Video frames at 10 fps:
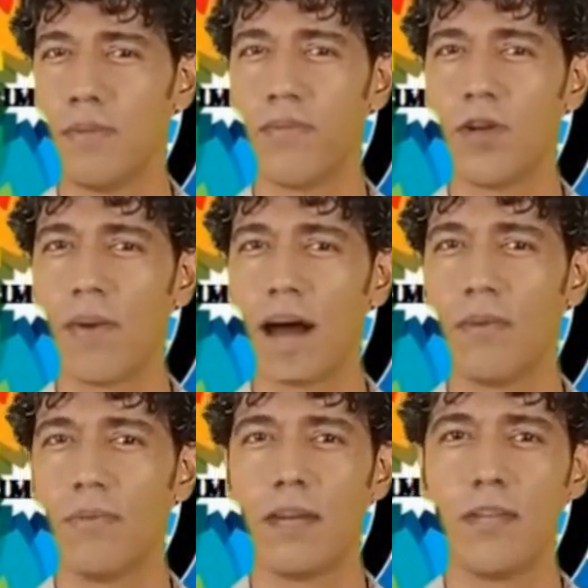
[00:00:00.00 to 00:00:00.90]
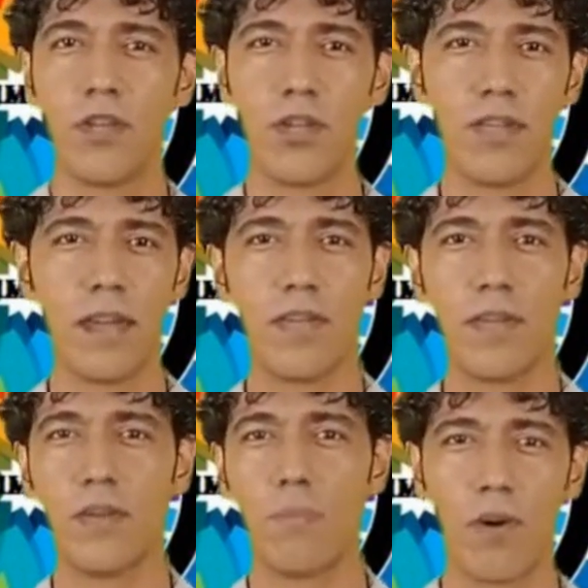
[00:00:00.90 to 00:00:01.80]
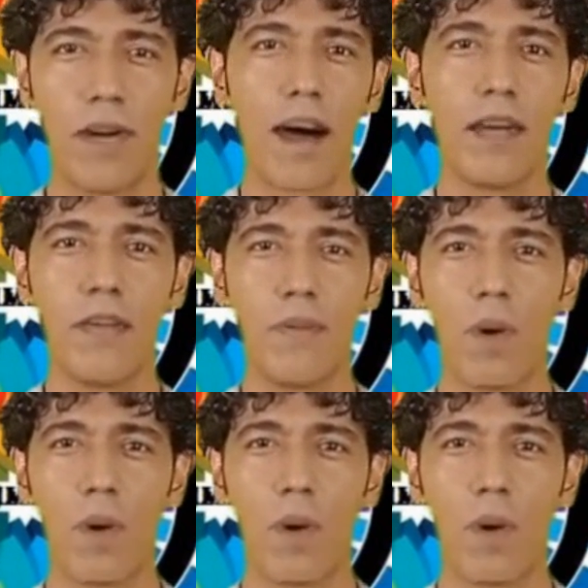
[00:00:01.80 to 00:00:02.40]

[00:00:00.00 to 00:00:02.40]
few health conditions into the spotlight,